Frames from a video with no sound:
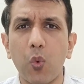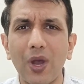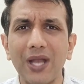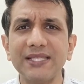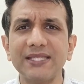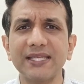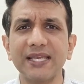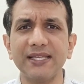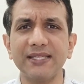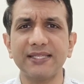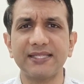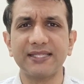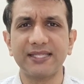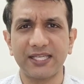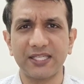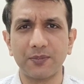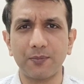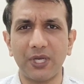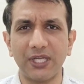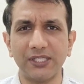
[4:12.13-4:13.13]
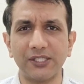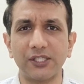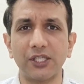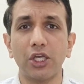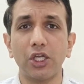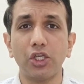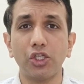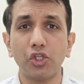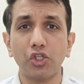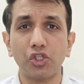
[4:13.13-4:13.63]
once in 6 months
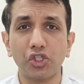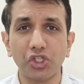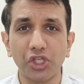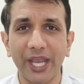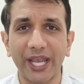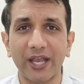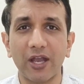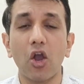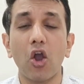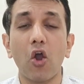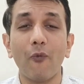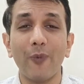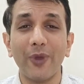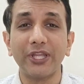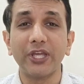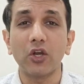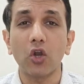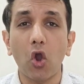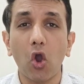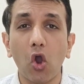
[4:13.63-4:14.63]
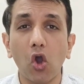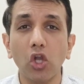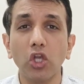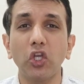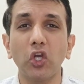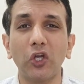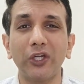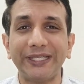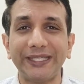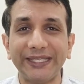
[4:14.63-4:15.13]
to check whether all
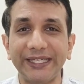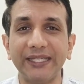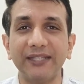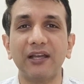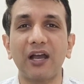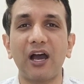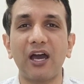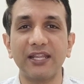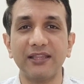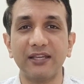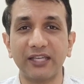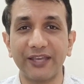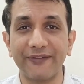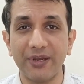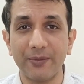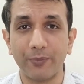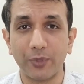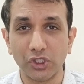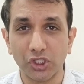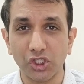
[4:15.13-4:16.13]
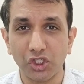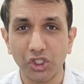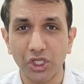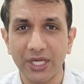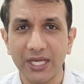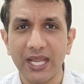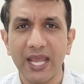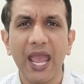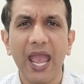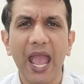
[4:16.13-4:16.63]
your teeth are in the given
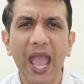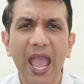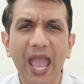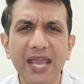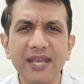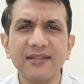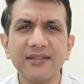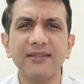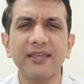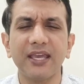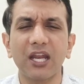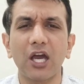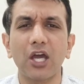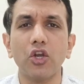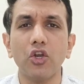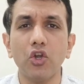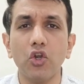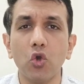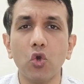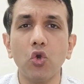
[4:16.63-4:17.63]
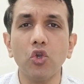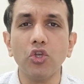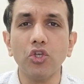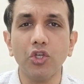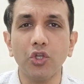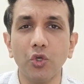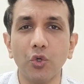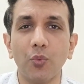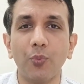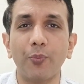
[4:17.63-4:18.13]
position and there are no
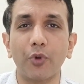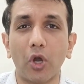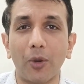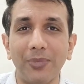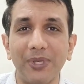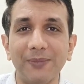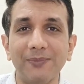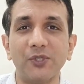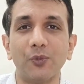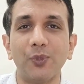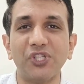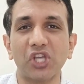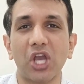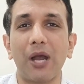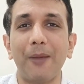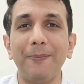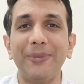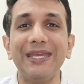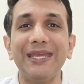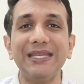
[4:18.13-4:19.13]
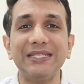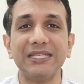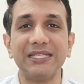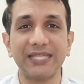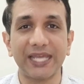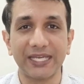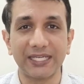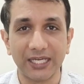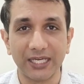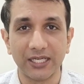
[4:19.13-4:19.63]
new problems which are being
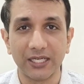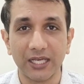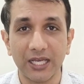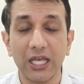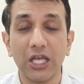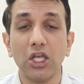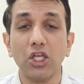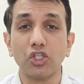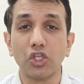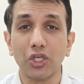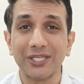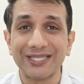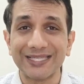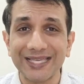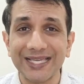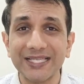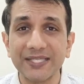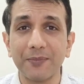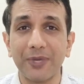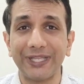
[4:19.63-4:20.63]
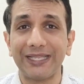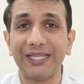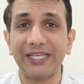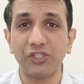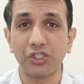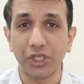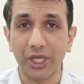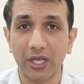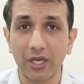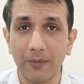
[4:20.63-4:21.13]
detected. So your 6 monthly
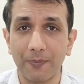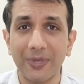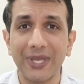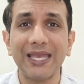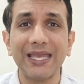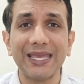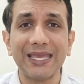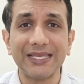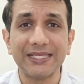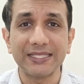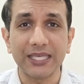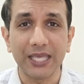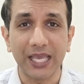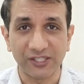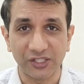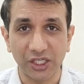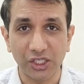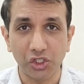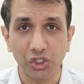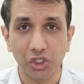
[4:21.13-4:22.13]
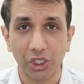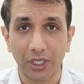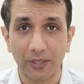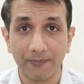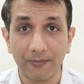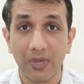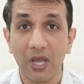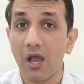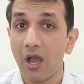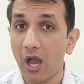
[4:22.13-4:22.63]
checkup is essential,
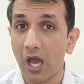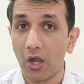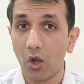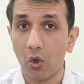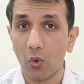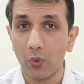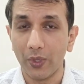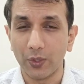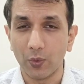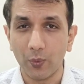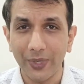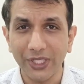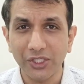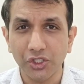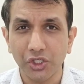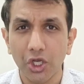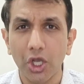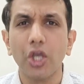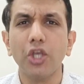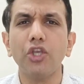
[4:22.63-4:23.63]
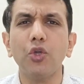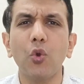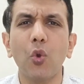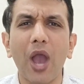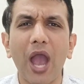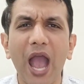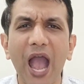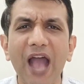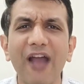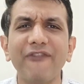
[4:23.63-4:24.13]
along with which
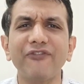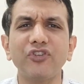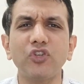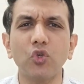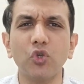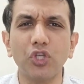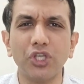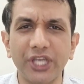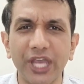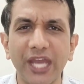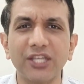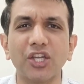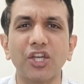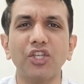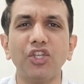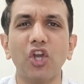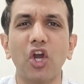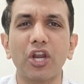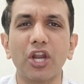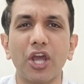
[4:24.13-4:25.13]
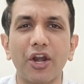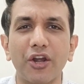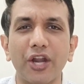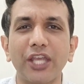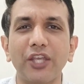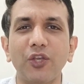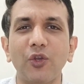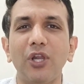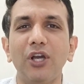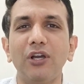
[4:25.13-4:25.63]
you have to get your
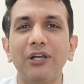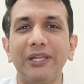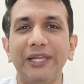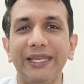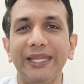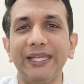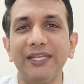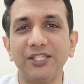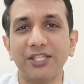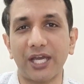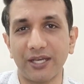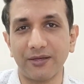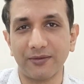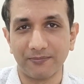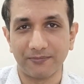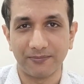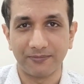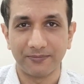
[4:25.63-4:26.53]
regular cleaning done.